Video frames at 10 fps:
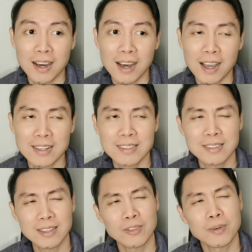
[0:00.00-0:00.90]
I
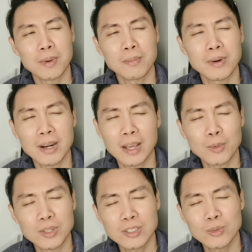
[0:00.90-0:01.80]
still remember I
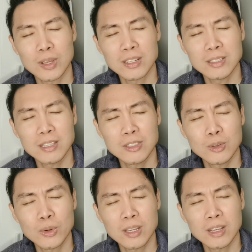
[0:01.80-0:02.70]
was
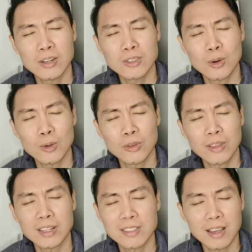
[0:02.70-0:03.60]
23 years old
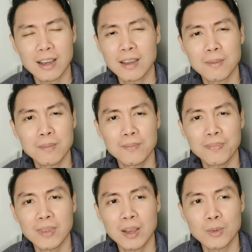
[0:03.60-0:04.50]
that time.
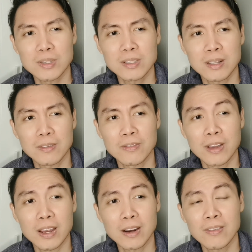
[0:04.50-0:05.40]
I was still
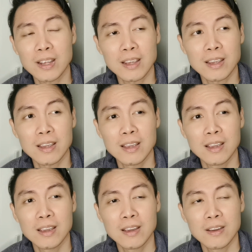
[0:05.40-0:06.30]
very
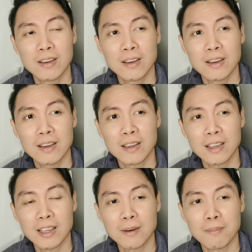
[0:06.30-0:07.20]

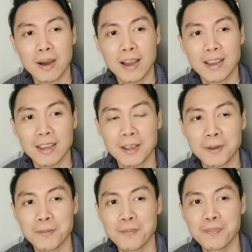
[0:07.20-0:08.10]
in my
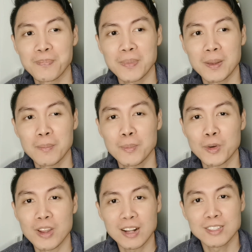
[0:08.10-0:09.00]

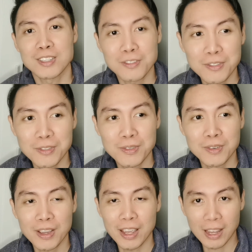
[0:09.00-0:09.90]
productive
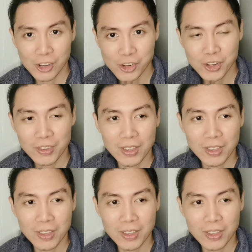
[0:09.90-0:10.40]
age.